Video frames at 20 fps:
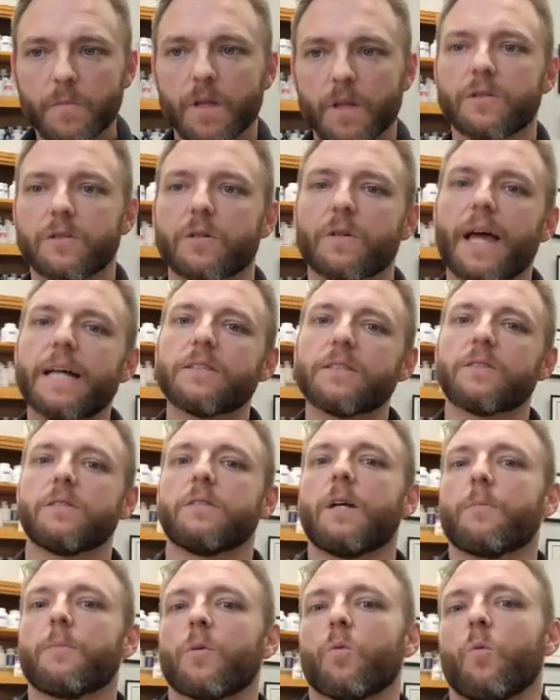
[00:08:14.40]
And so that's
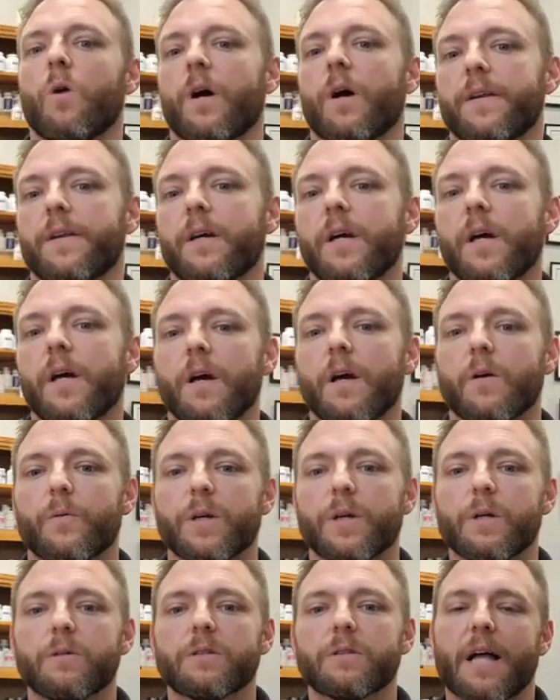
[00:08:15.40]
number 1.
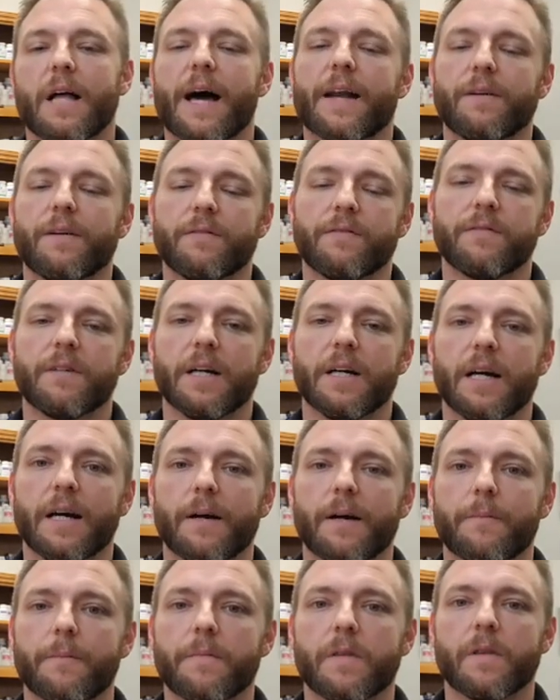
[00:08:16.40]
We use
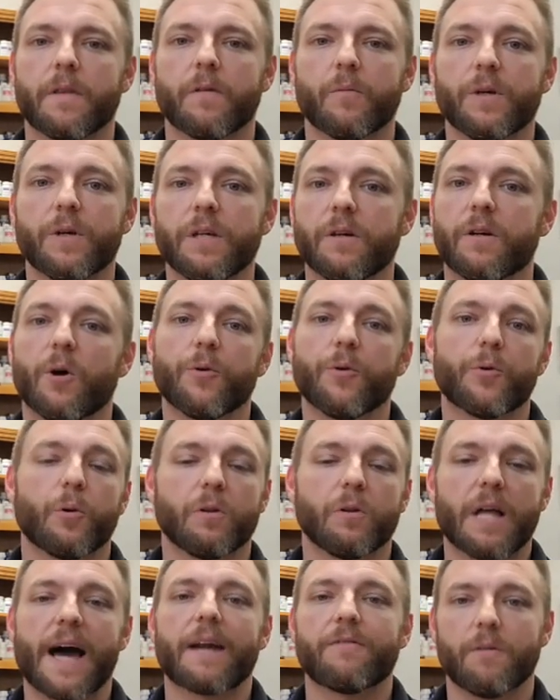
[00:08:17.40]
we go through a
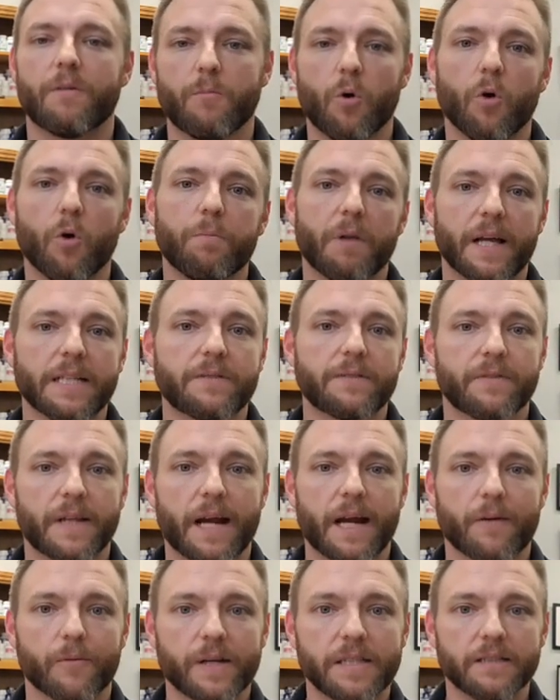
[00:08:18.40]
lot of the mold plates for
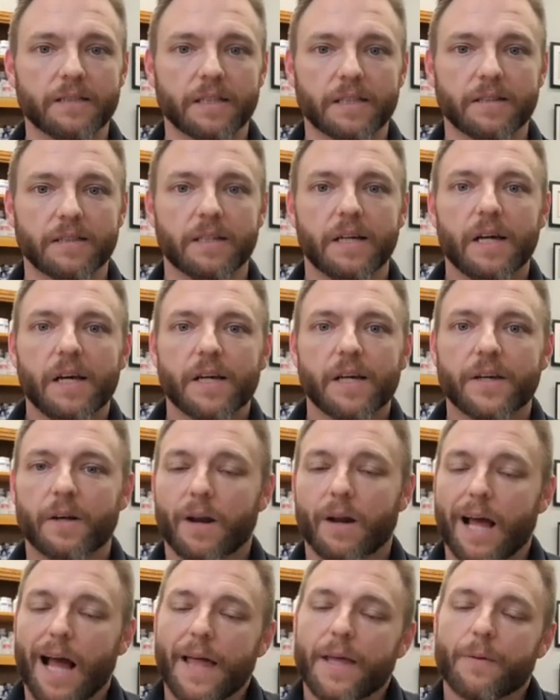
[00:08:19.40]
that reason.
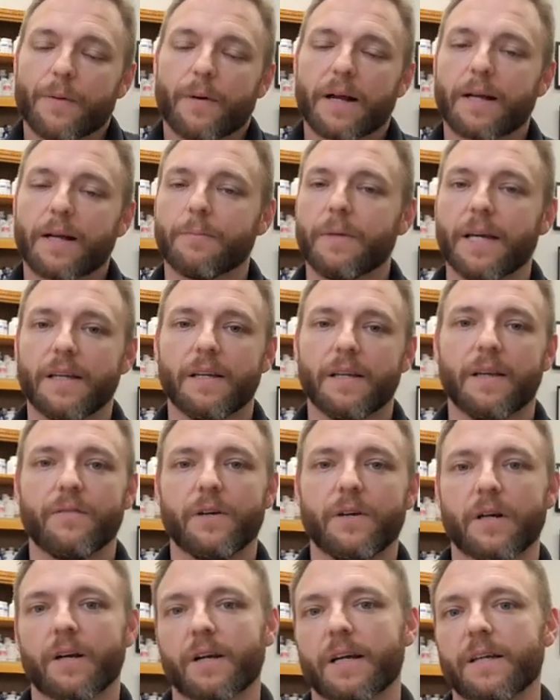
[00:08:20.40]
I highly recommend if
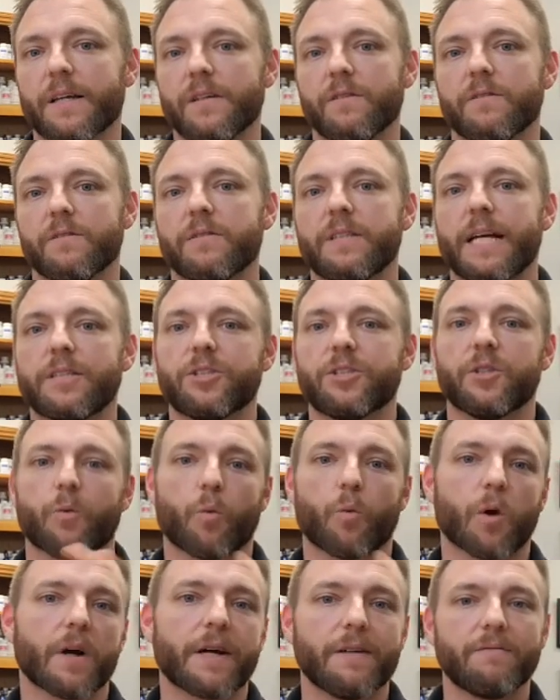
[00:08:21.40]
you test your
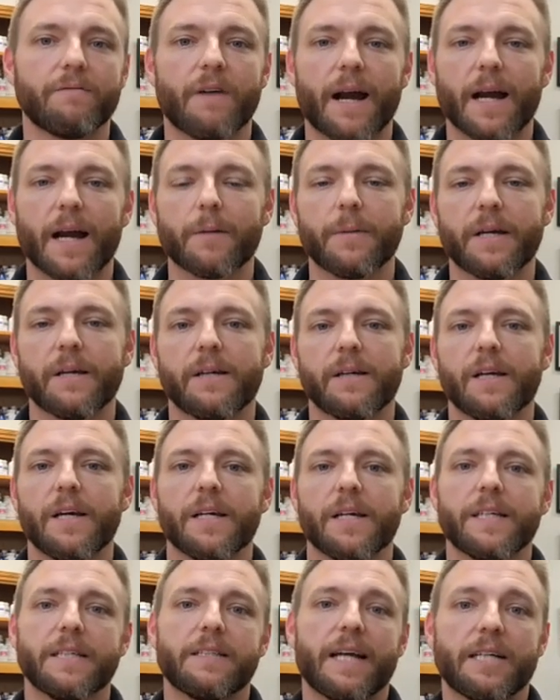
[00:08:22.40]
work environment,
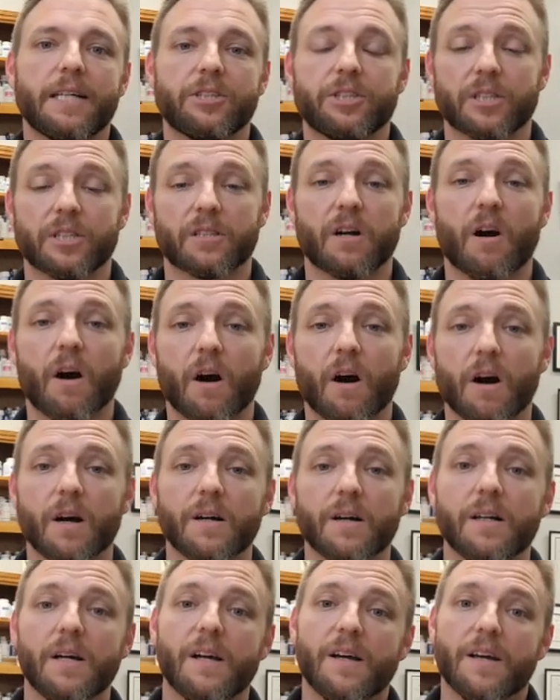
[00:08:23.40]
you test your
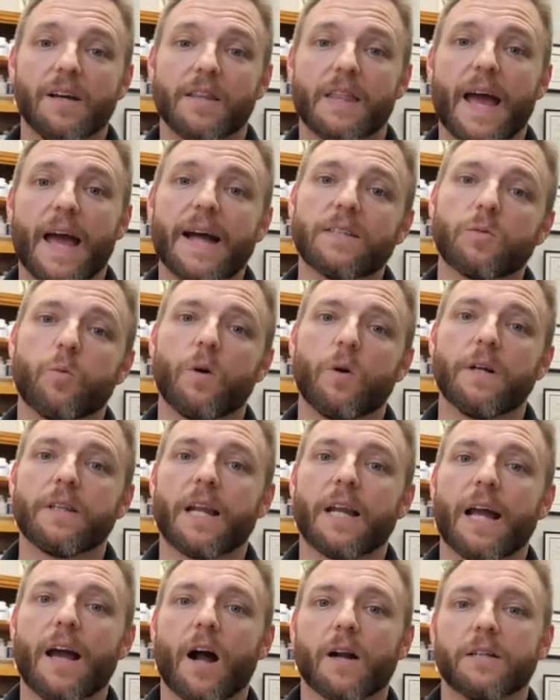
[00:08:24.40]
car. That's one
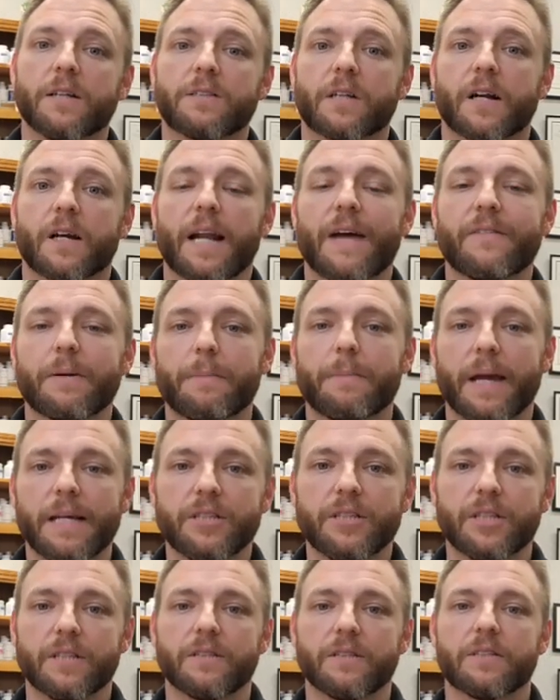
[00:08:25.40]
that I started having
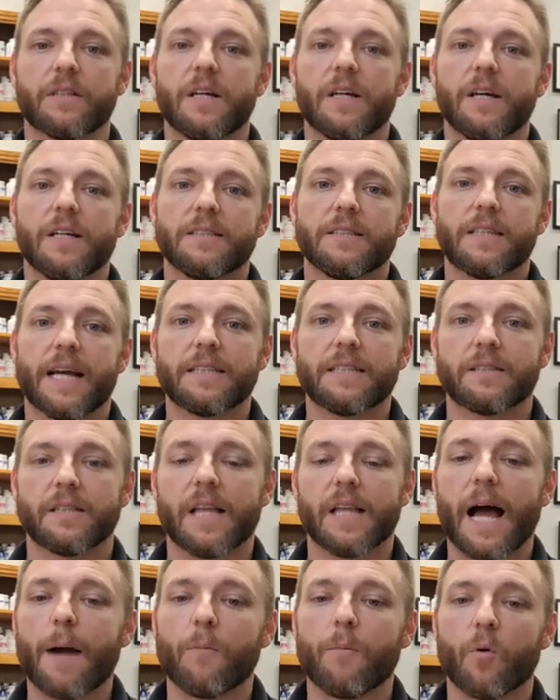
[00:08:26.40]
patients test a
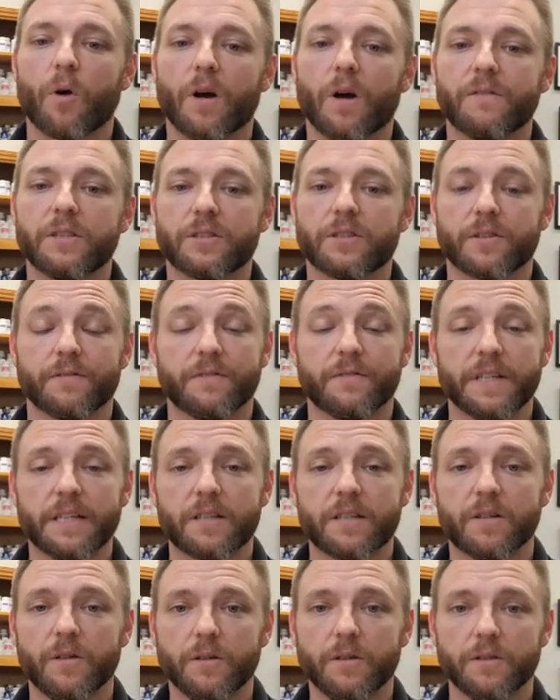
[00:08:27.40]
lot more of is their
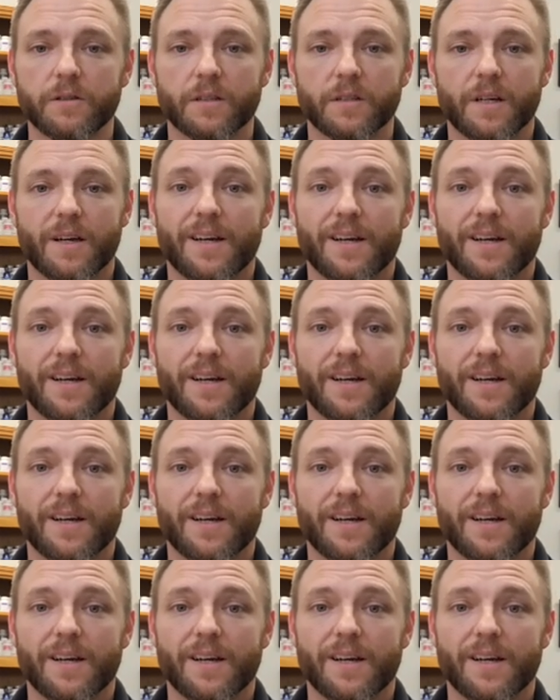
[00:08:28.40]
vehicles.